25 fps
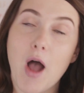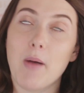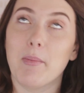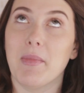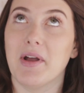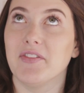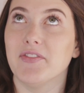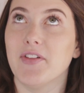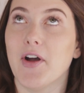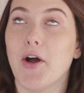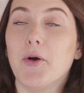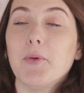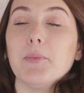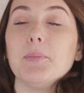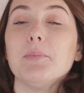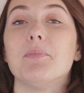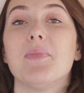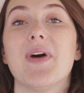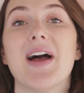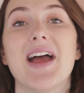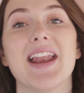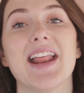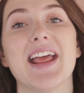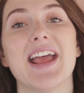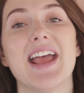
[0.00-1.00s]
on my phone.
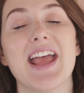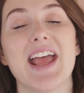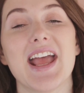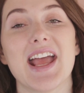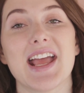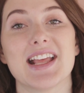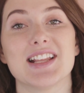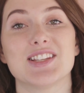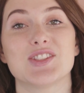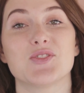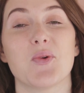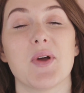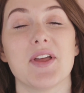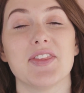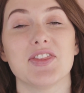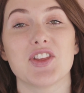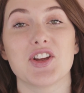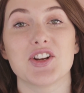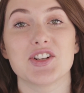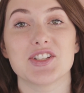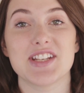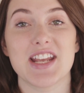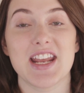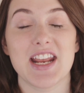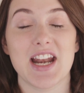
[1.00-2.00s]
But it's
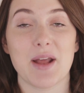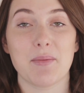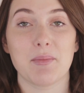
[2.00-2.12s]
1:13.